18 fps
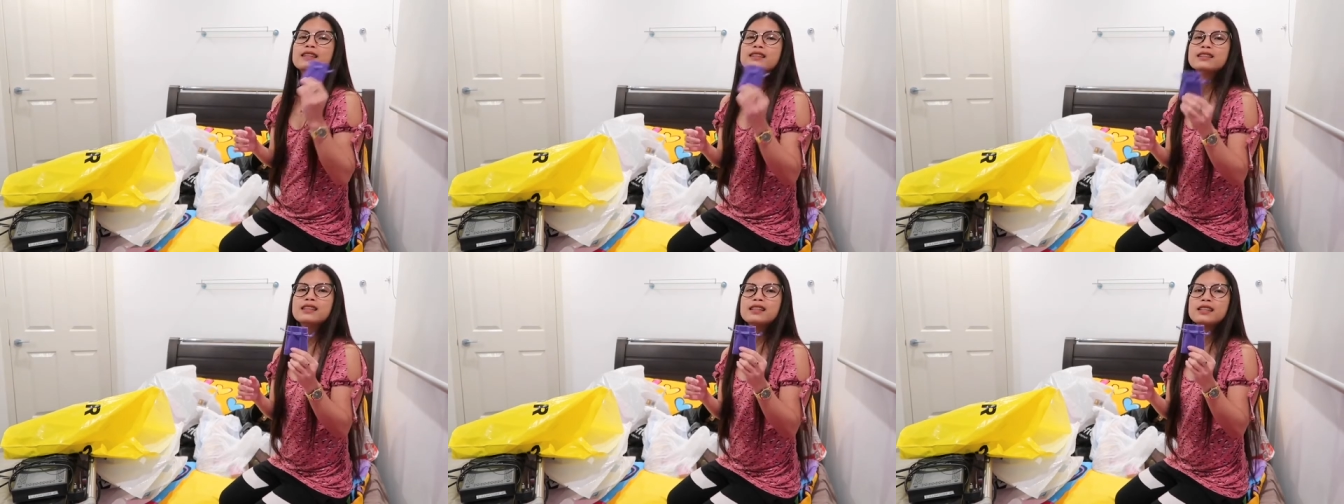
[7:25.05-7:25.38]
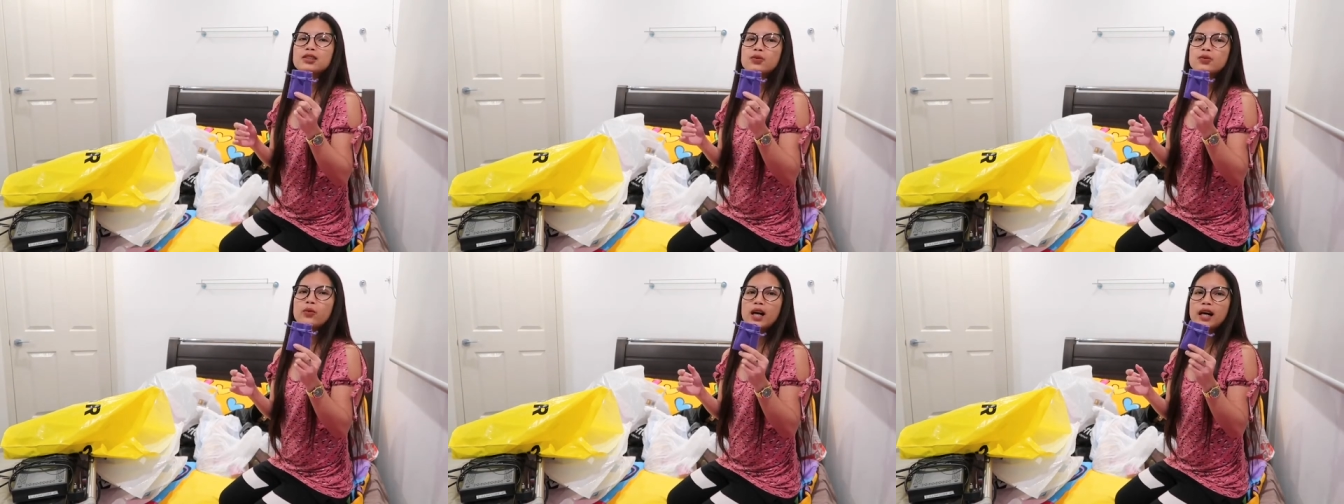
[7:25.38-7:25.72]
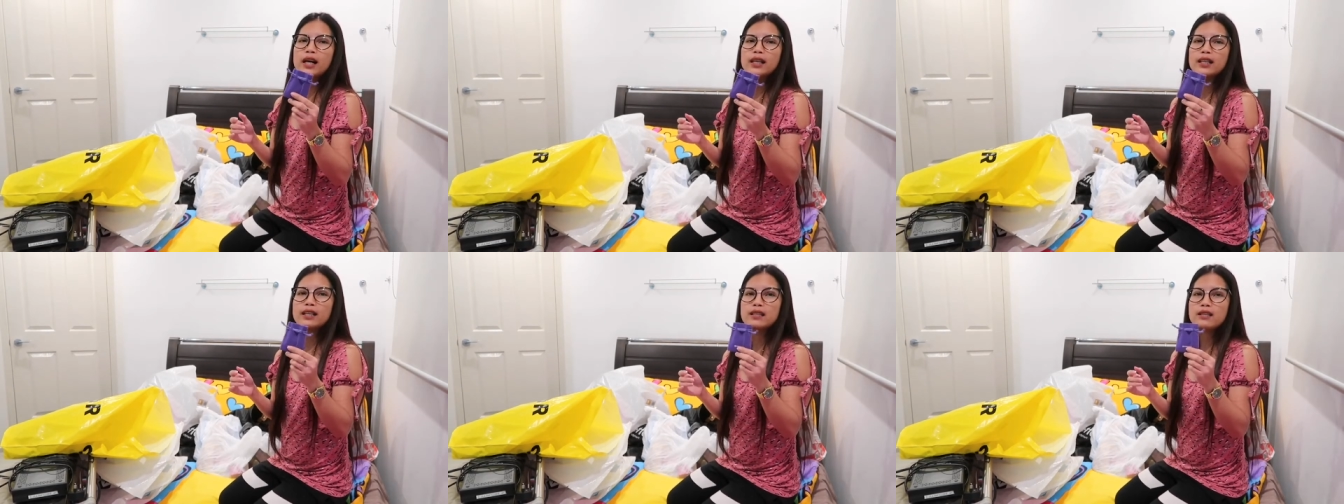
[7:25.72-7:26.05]
So this
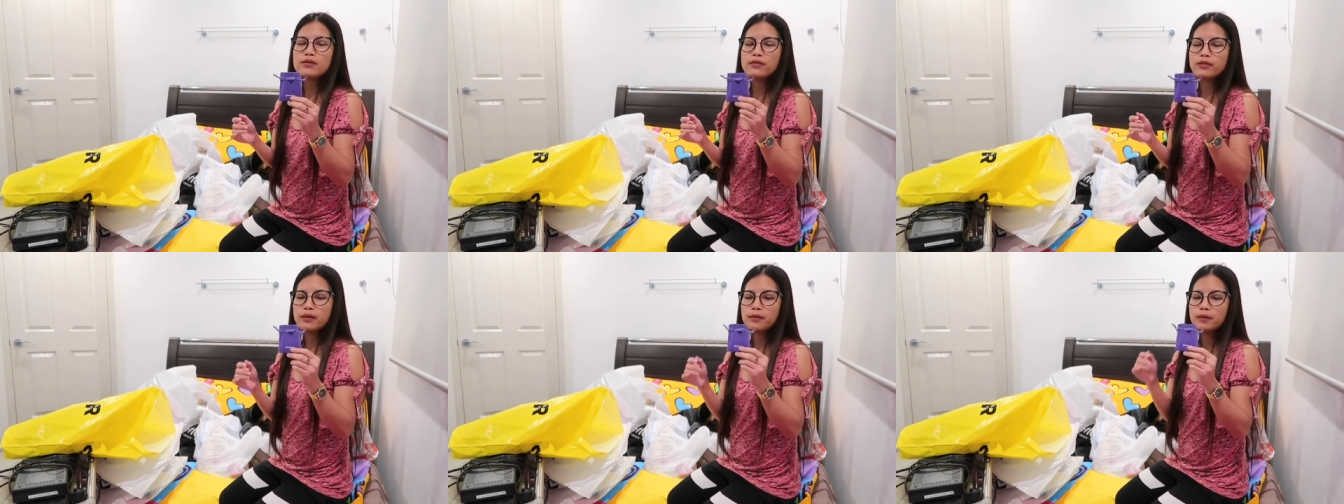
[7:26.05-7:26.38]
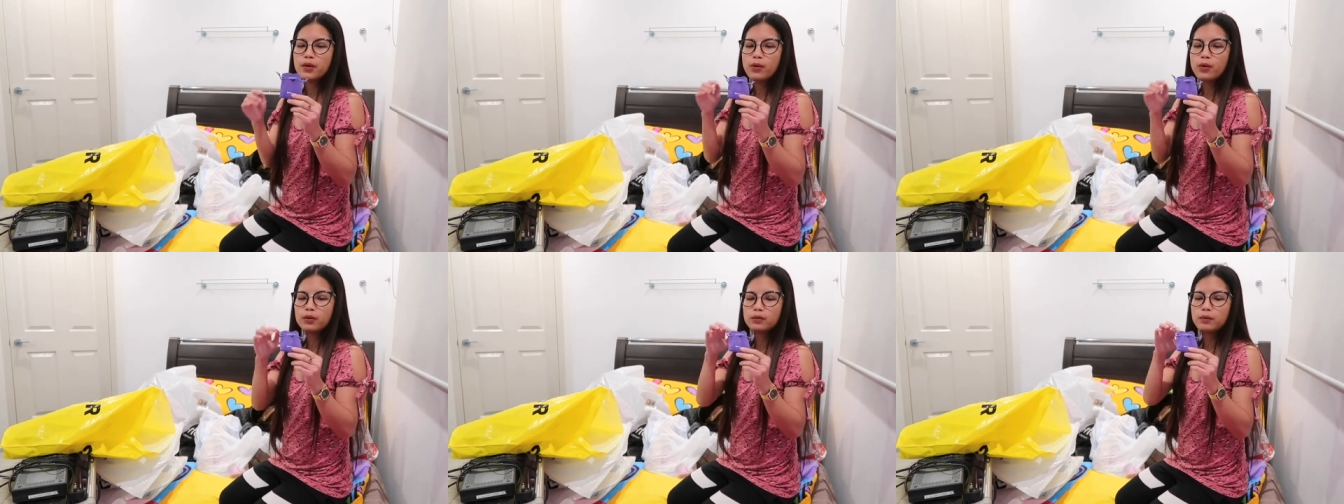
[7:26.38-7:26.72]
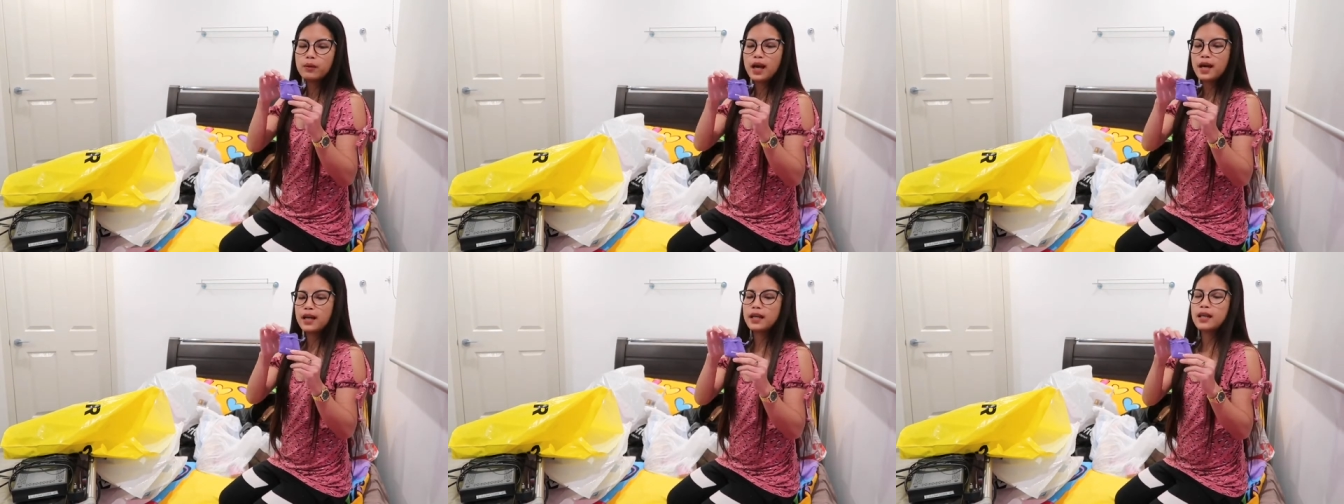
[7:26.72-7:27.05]
one is from
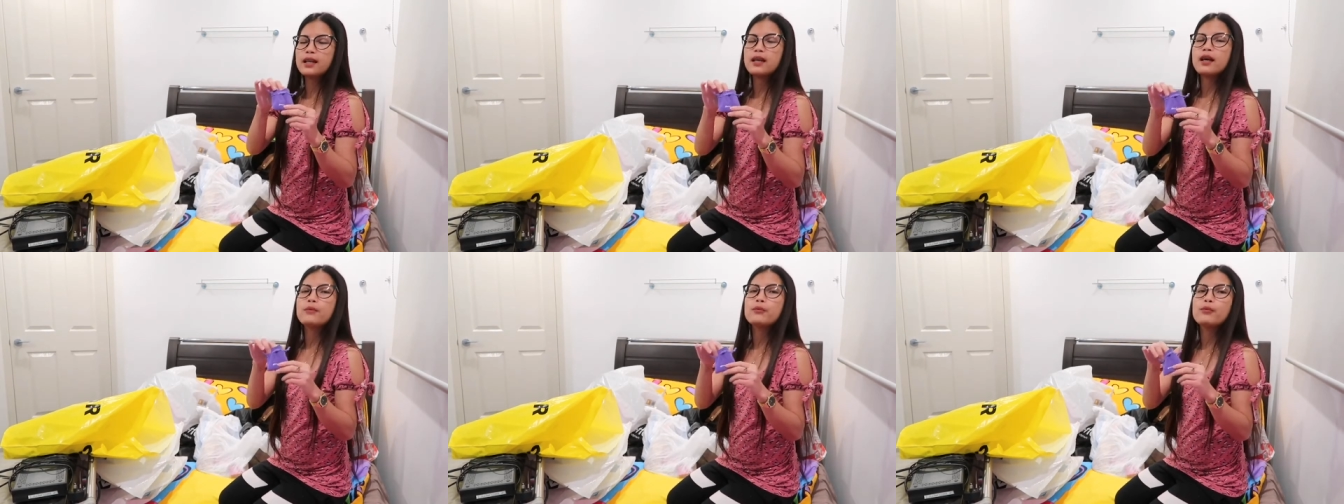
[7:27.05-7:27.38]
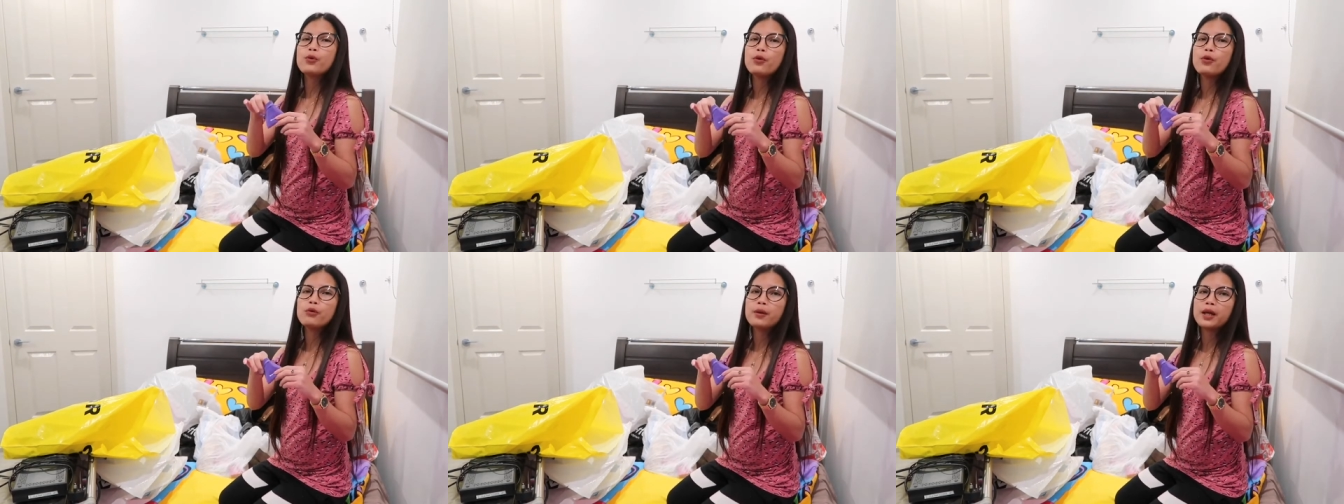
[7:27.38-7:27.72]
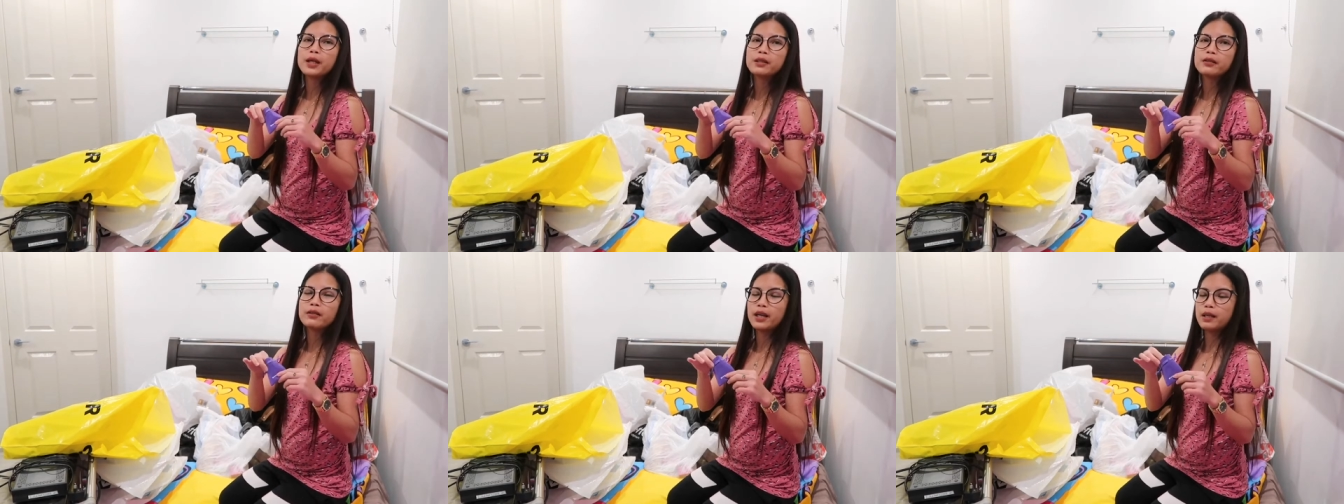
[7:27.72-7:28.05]
Goldmark, and I bought
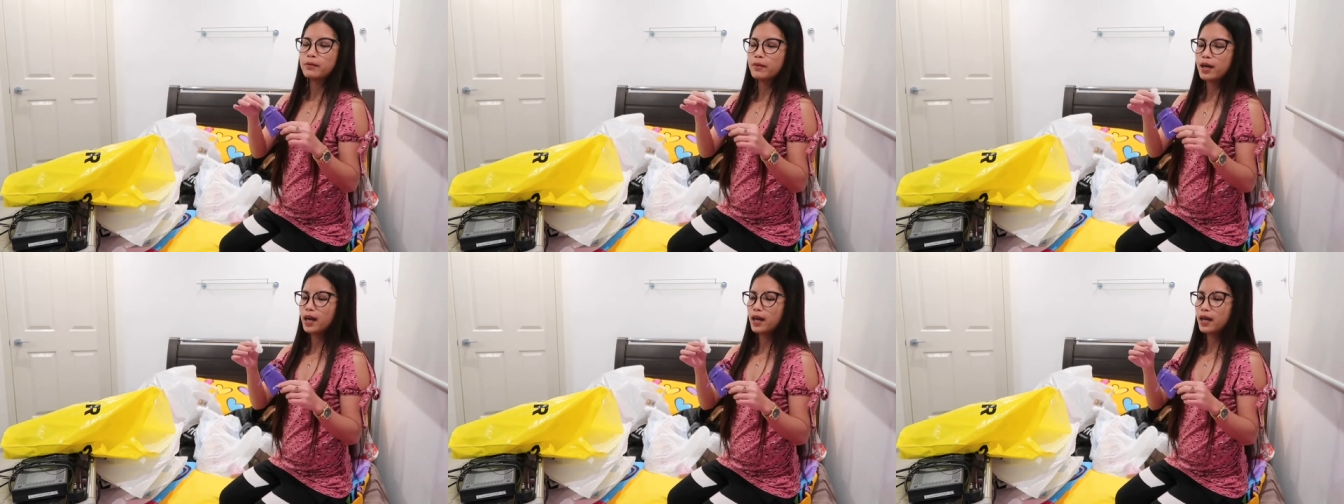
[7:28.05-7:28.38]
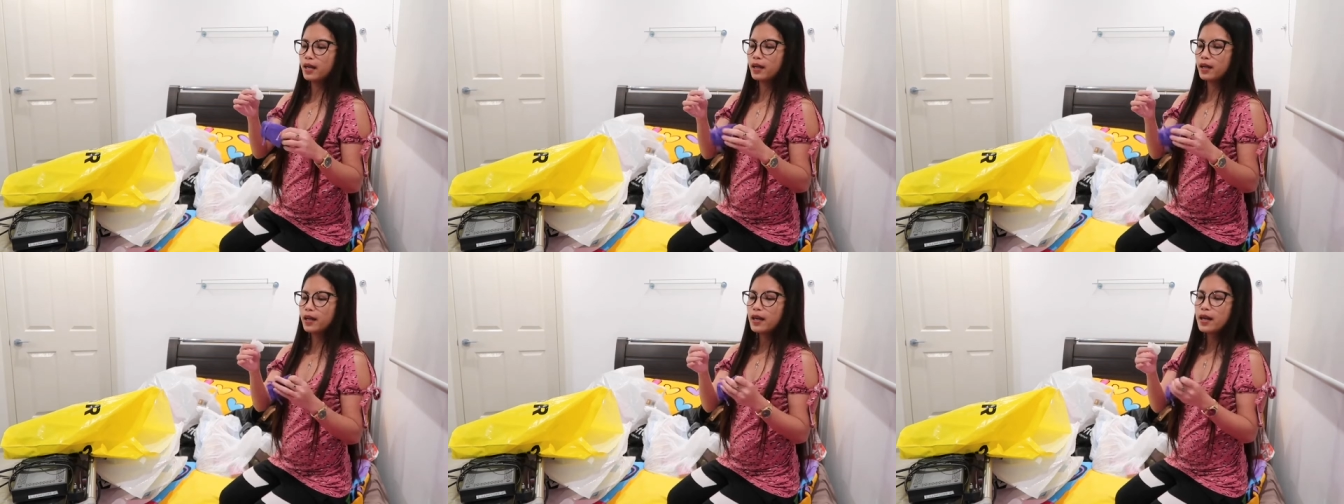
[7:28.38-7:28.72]
my grandma